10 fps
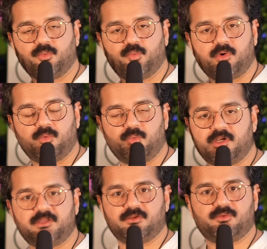
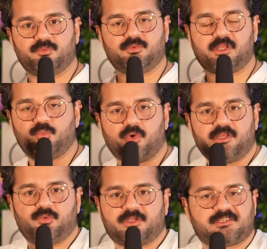what
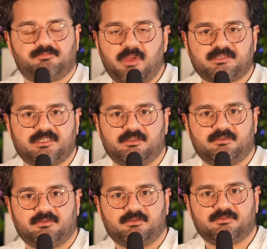are you
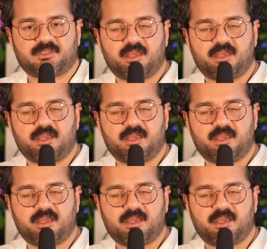expecting to